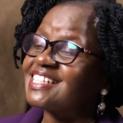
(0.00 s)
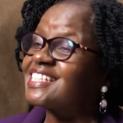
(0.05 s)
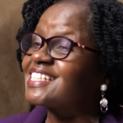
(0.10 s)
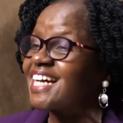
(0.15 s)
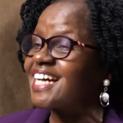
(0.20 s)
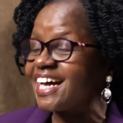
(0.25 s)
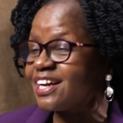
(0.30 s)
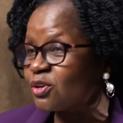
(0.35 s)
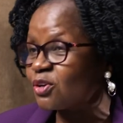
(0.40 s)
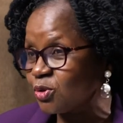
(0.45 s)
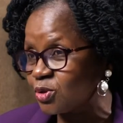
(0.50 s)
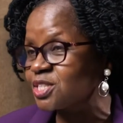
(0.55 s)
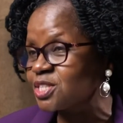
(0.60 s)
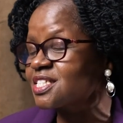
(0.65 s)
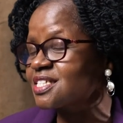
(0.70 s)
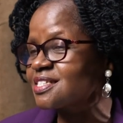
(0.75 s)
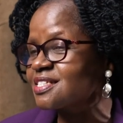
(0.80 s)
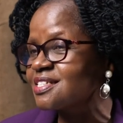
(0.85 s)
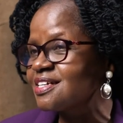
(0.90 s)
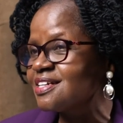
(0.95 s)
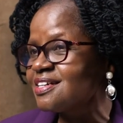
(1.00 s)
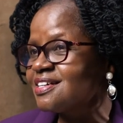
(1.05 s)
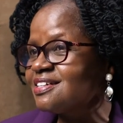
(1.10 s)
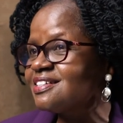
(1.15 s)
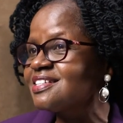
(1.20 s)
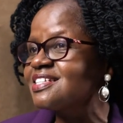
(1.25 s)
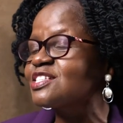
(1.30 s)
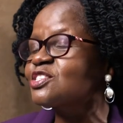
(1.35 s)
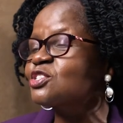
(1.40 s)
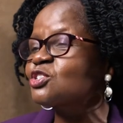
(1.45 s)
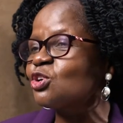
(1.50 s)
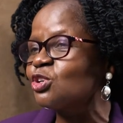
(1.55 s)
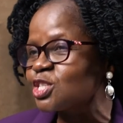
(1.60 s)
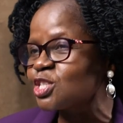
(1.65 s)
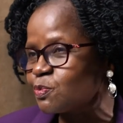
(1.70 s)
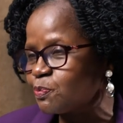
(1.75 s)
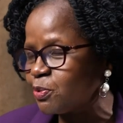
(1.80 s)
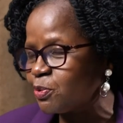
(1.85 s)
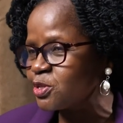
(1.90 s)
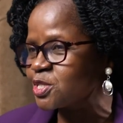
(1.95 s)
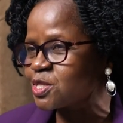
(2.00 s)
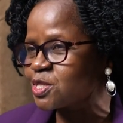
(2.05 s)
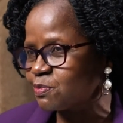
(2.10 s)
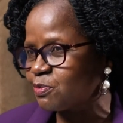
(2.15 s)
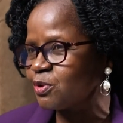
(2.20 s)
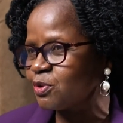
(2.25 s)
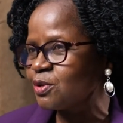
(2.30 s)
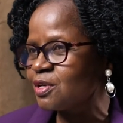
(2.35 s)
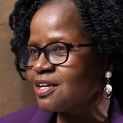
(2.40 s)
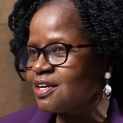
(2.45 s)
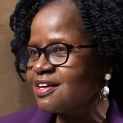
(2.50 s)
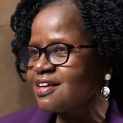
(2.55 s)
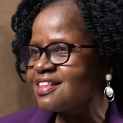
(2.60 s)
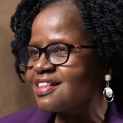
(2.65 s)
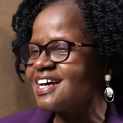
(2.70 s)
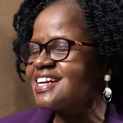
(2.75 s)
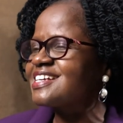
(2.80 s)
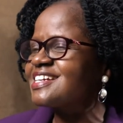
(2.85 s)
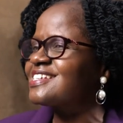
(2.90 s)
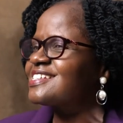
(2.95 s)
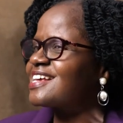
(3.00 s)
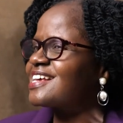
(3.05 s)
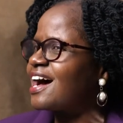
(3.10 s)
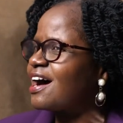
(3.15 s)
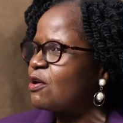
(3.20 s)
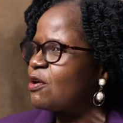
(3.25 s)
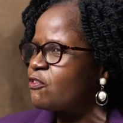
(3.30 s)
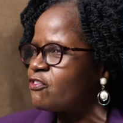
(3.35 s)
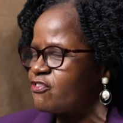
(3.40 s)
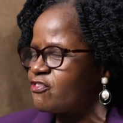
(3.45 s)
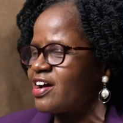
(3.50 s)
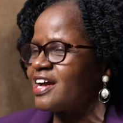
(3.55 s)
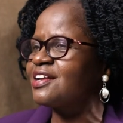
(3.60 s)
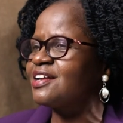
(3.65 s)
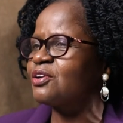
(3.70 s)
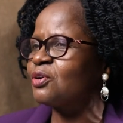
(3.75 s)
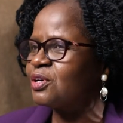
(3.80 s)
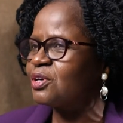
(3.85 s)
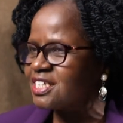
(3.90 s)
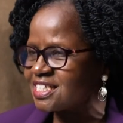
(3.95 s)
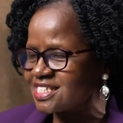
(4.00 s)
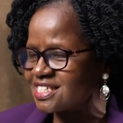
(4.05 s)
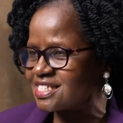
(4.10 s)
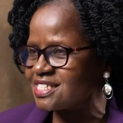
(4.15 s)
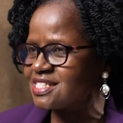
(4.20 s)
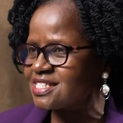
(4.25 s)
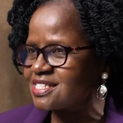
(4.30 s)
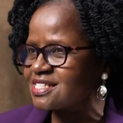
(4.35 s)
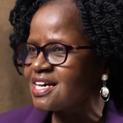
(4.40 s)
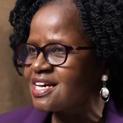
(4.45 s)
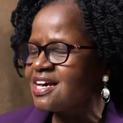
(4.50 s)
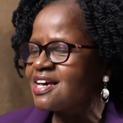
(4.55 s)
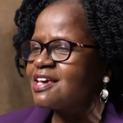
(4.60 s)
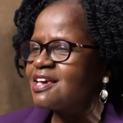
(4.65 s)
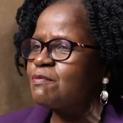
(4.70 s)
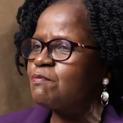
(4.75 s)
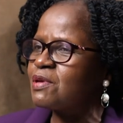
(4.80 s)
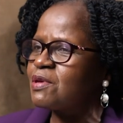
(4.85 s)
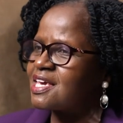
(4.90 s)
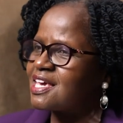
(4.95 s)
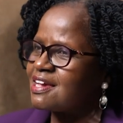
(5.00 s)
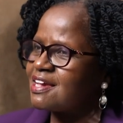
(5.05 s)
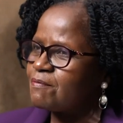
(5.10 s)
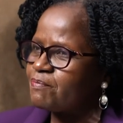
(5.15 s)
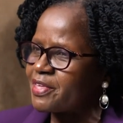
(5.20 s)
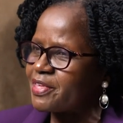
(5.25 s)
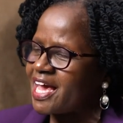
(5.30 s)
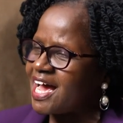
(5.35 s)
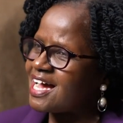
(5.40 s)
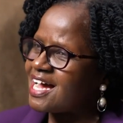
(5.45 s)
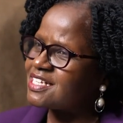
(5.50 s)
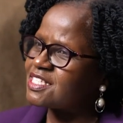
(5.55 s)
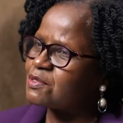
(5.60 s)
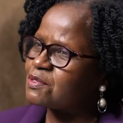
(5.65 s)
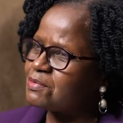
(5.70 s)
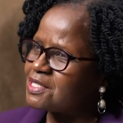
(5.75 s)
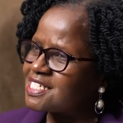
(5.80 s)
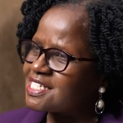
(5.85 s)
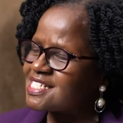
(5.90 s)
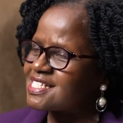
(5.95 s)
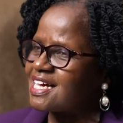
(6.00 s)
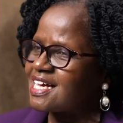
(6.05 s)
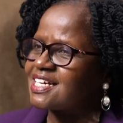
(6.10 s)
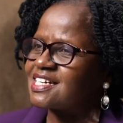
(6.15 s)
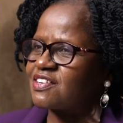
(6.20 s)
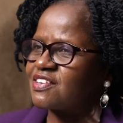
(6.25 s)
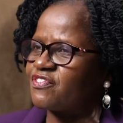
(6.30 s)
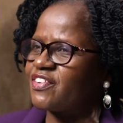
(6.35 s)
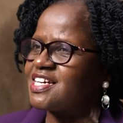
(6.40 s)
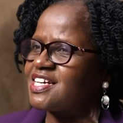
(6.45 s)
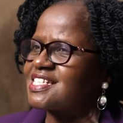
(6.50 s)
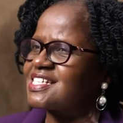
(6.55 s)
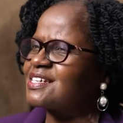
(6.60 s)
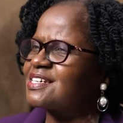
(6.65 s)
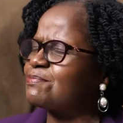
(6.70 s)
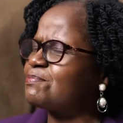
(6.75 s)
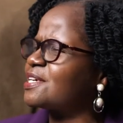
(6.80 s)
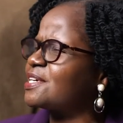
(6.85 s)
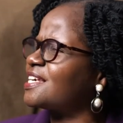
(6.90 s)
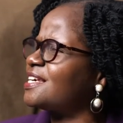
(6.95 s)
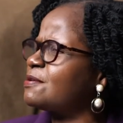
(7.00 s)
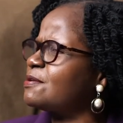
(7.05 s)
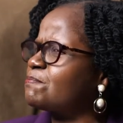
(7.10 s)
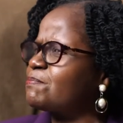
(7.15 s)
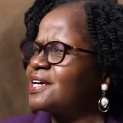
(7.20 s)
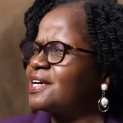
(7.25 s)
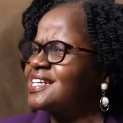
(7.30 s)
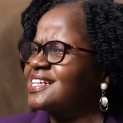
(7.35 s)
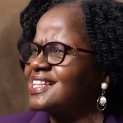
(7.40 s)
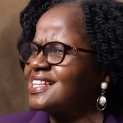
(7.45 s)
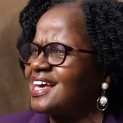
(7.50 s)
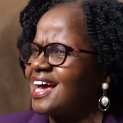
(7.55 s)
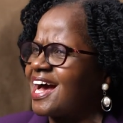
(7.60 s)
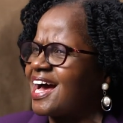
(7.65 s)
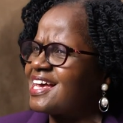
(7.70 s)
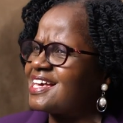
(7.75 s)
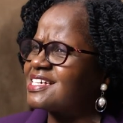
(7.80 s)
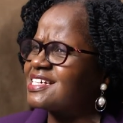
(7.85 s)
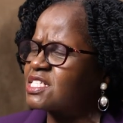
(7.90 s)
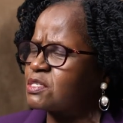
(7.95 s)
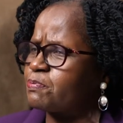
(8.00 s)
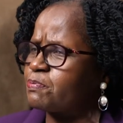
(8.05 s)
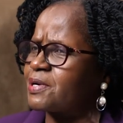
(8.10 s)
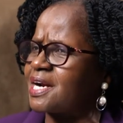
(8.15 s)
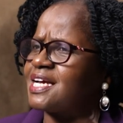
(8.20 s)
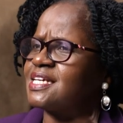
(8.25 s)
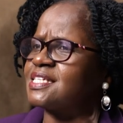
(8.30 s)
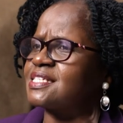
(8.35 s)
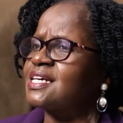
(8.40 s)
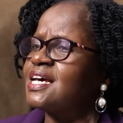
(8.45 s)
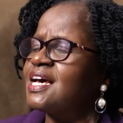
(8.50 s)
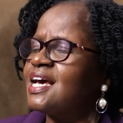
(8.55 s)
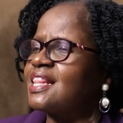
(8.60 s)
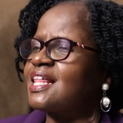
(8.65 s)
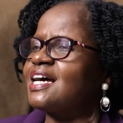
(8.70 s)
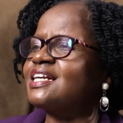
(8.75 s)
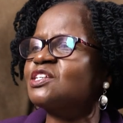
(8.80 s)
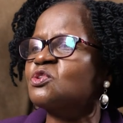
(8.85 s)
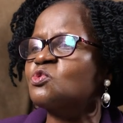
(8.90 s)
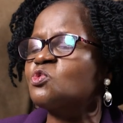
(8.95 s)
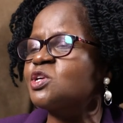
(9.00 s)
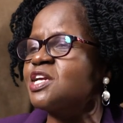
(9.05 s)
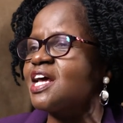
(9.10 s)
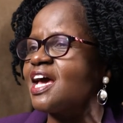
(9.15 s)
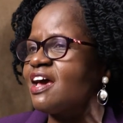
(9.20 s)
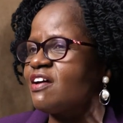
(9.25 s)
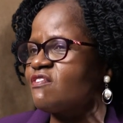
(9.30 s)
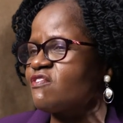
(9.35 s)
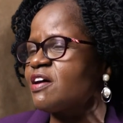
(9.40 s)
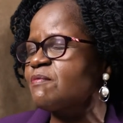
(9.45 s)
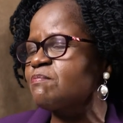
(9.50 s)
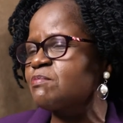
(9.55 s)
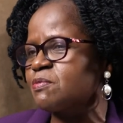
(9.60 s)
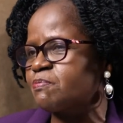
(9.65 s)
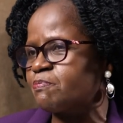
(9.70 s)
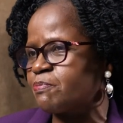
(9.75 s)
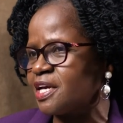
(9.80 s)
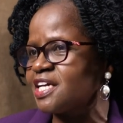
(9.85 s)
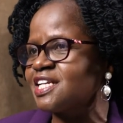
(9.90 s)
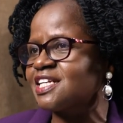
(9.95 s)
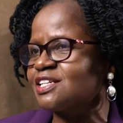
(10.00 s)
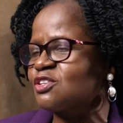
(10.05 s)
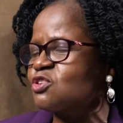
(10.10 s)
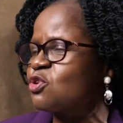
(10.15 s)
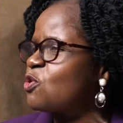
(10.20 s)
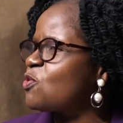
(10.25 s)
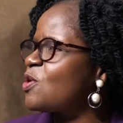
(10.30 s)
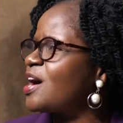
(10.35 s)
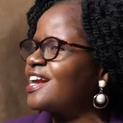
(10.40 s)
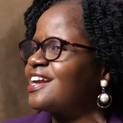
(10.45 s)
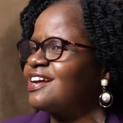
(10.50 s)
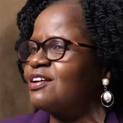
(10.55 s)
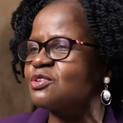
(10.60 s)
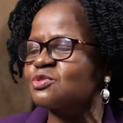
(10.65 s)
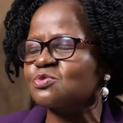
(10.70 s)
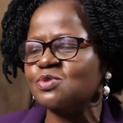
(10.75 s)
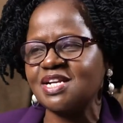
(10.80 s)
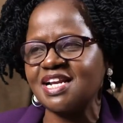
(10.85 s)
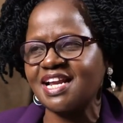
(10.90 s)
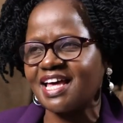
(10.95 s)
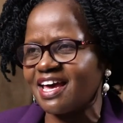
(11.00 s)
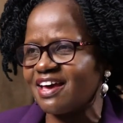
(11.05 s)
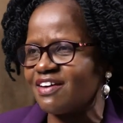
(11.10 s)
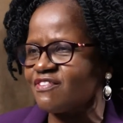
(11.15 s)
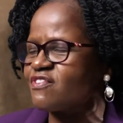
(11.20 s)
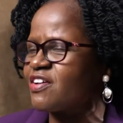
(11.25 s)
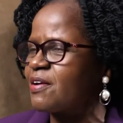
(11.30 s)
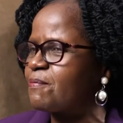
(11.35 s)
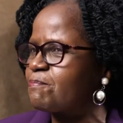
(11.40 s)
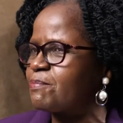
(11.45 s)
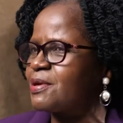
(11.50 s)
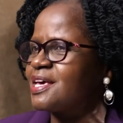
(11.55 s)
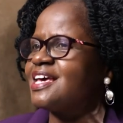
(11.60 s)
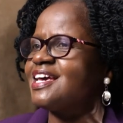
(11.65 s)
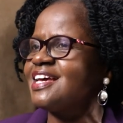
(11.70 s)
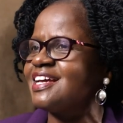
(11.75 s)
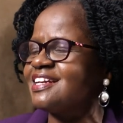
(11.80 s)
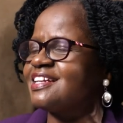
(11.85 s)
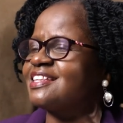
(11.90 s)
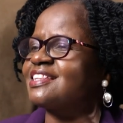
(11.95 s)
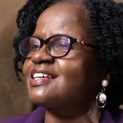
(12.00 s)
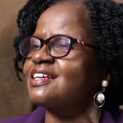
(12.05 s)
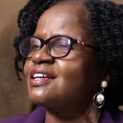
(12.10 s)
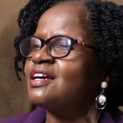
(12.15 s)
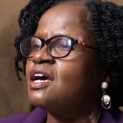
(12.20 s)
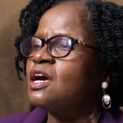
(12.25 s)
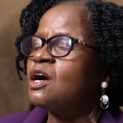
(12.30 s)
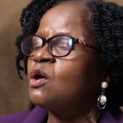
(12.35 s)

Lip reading: It cannot. It is not possible. That is how final it is. He became the ultimate sacrifice. He paid the highest price that could ever be paid. No one else will ever pay anything.